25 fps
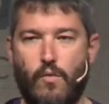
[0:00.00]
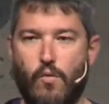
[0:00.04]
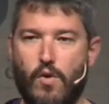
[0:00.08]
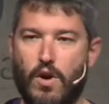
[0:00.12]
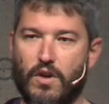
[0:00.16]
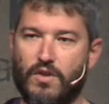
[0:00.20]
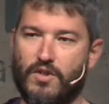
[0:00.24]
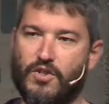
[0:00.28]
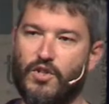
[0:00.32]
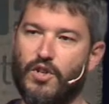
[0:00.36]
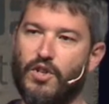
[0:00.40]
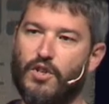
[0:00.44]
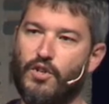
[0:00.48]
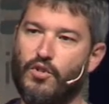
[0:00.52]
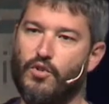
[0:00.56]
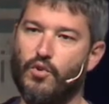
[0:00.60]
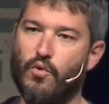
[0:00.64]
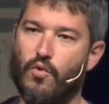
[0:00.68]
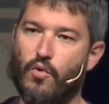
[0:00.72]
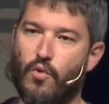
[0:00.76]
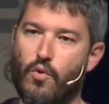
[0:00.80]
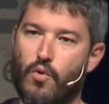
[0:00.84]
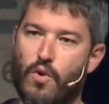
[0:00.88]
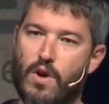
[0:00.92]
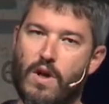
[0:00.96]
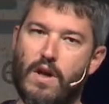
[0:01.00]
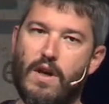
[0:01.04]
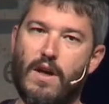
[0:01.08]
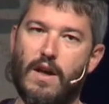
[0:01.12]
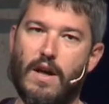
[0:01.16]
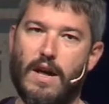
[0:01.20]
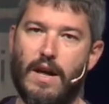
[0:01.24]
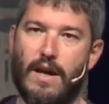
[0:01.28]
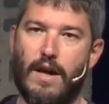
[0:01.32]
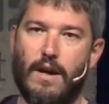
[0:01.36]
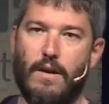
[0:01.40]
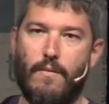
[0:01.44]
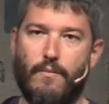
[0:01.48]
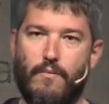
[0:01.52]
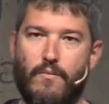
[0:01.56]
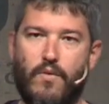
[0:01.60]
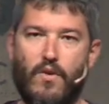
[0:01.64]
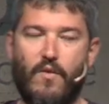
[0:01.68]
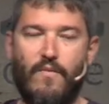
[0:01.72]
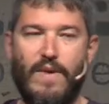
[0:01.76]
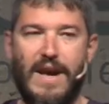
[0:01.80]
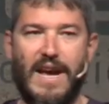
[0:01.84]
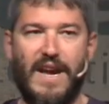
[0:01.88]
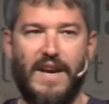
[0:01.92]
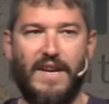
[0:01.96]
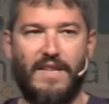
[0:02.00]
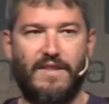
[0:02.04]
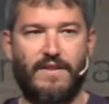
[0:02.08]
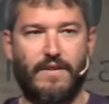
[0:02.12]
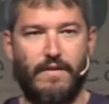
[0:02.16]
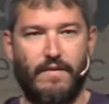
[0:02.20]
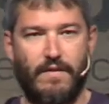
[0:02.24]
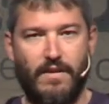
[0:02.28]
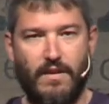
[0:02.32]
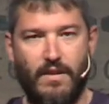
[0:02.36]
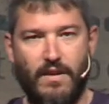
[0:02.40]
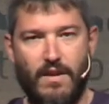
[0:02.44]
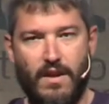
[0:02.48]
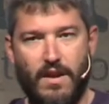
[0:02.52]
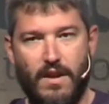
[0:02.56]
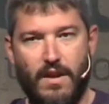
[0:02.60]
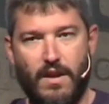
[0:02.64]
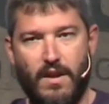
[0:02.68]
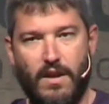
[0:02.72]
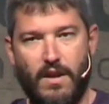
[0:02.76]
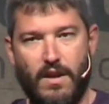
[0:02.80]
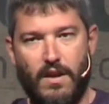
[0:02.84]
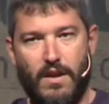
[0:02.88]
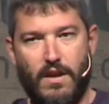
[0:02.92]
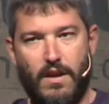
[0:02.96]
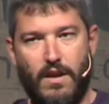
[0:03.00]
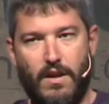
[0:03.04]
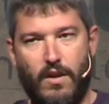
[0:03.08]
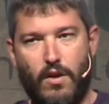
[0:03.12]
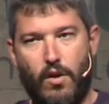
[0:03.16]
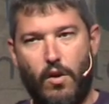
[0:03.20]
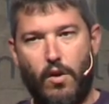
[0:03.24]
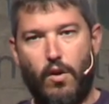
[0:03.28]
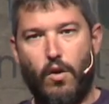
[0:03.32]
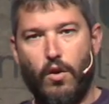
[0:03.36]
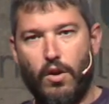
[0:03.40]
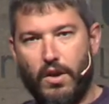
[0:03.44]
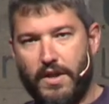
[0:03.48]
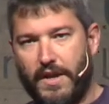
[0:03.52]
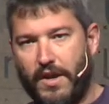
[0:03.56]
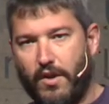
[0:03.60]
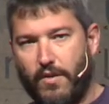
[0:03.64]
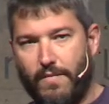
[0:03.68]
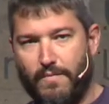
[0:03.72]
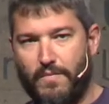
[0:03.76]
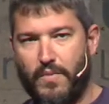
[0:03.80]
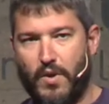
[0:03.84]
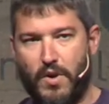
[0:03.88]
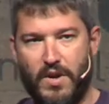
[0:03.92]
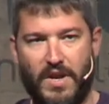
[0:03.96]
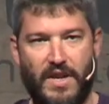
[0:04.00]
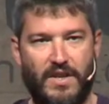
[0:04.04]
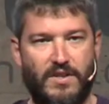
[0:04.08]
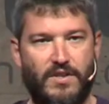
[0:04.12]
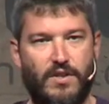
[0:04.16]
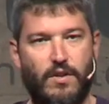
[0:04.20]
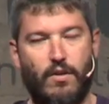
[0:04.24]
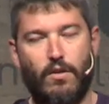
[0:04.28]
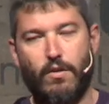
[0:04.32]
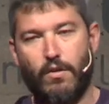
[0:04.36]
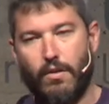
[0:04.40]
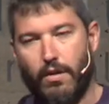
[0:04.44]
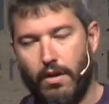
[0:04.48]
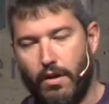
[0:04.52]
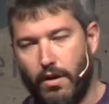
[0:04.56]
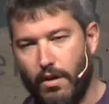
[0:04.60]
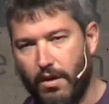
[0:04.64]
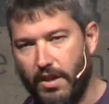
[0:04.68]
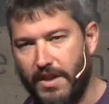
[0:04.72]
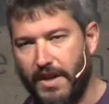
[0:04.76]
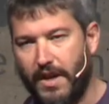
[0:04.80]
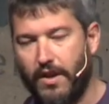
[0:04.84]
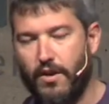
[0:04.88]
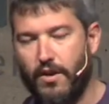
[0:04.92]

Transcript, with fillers: want to provide all the components or all the